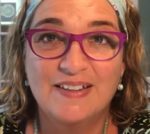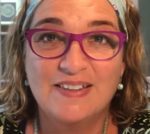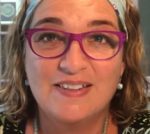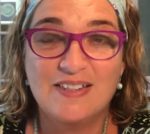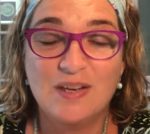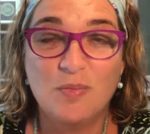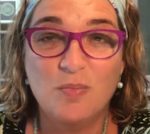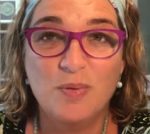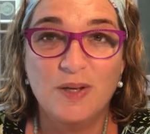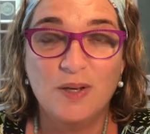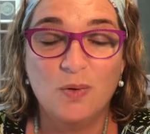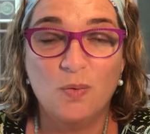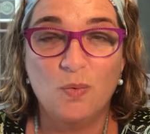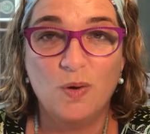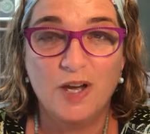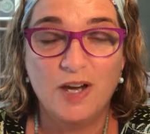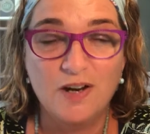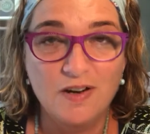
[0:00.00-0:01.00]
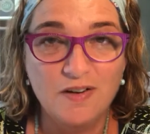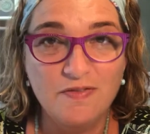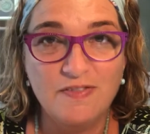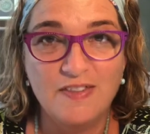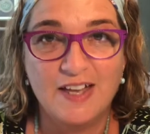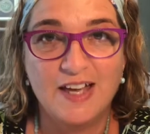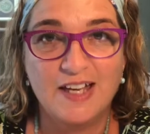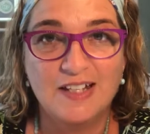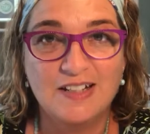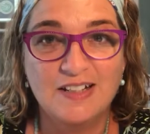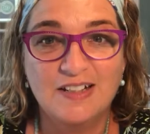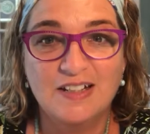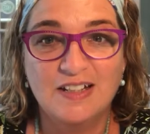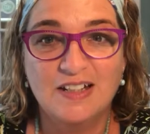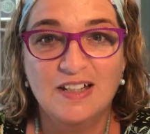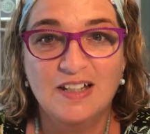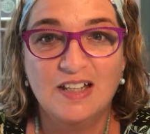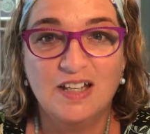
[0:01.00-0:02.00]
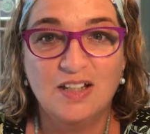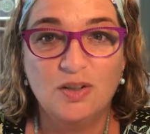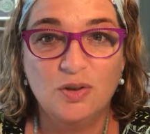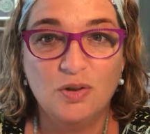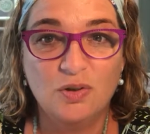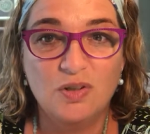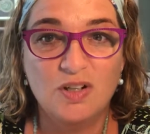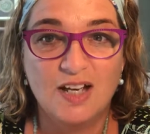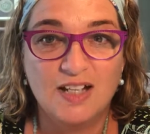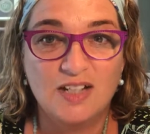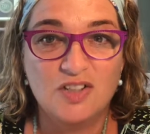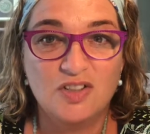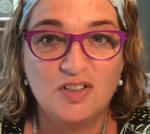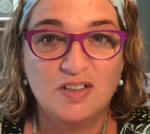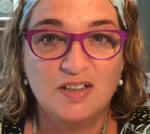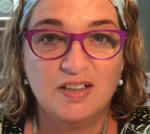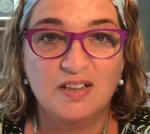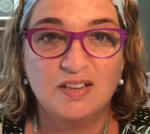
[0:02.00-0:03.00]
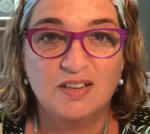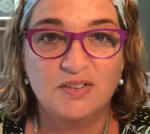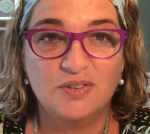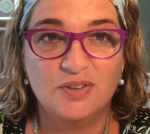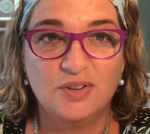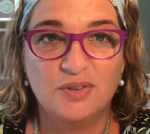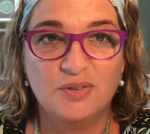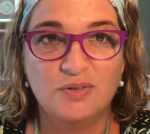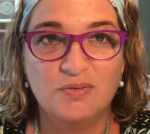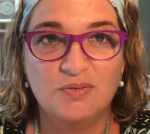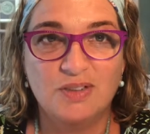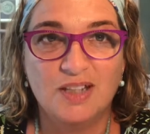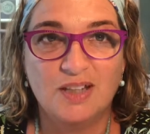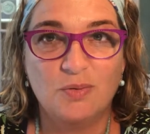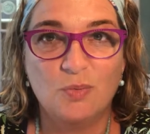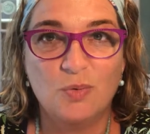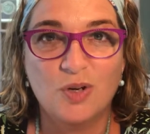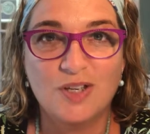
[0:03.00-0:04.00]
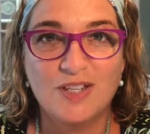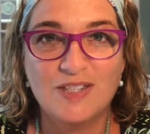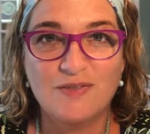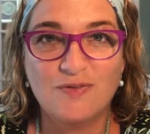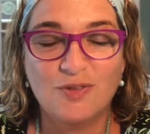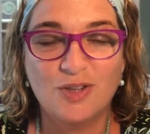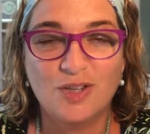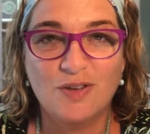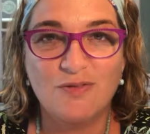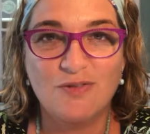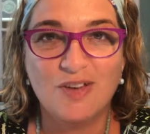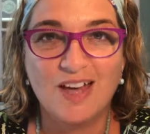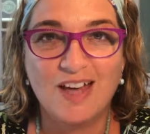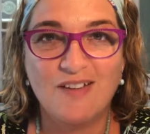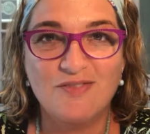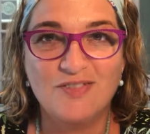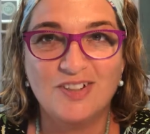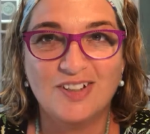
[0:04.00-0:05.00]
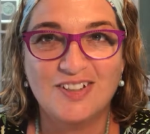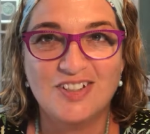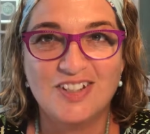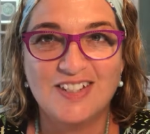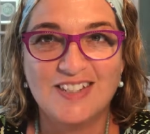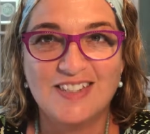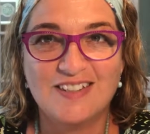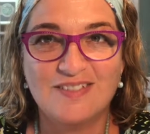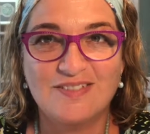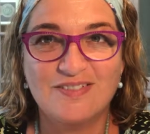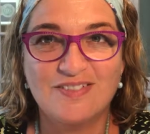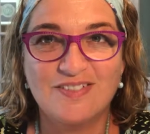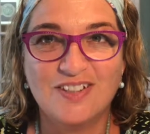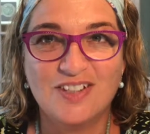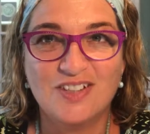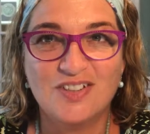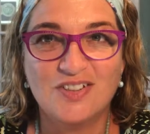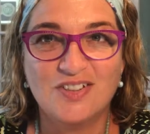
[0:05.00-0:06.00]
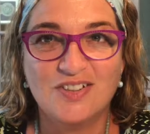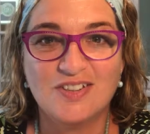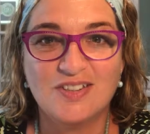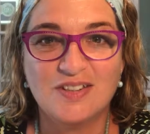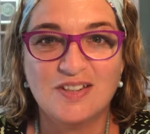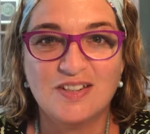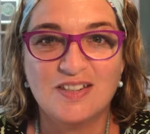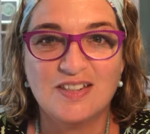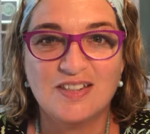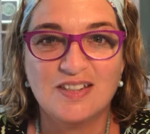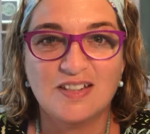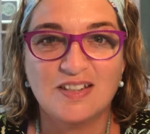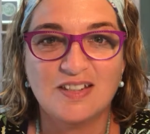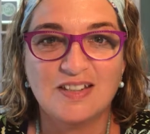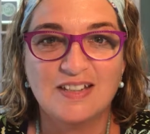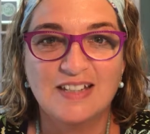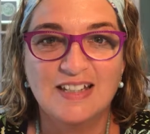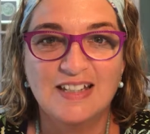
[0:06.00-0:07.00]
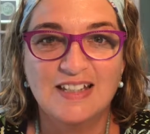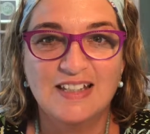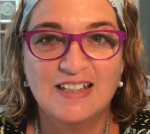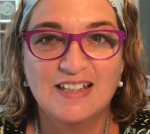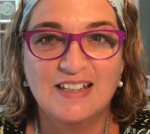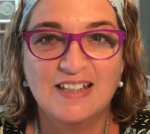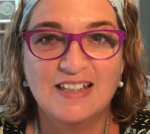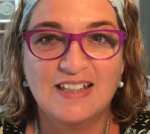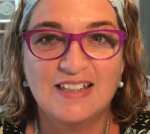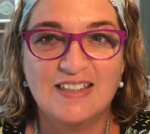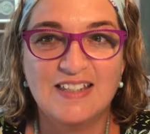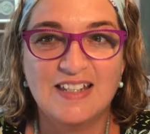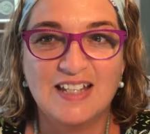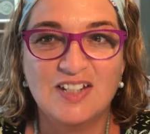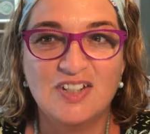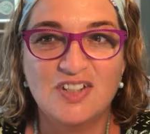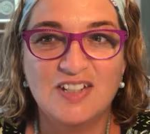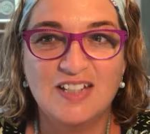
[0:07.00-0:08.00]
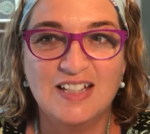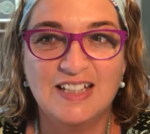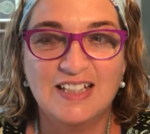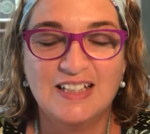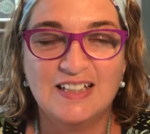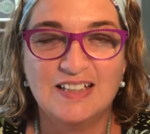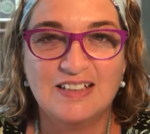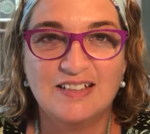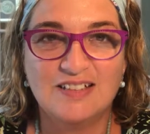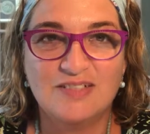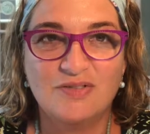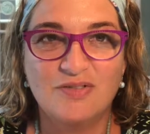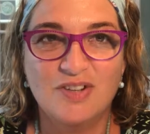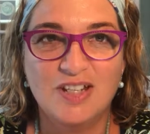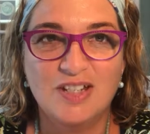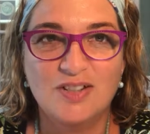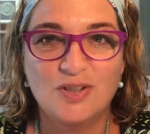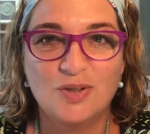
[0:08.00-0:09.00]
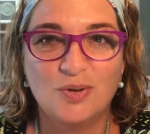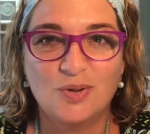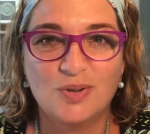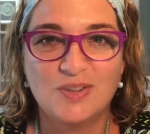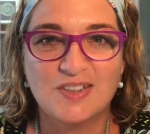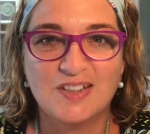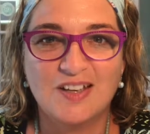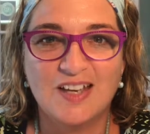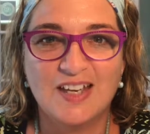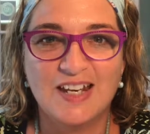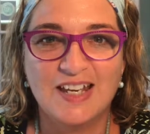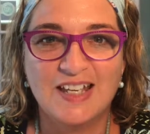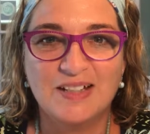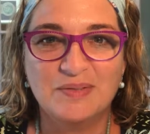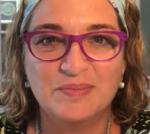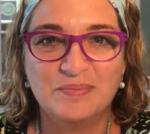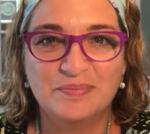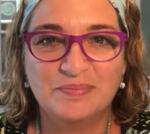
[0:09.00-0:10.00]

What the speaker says: So be aware of that. It could actually, get worse for you if you have digestive issues, because it's actually a retox kind of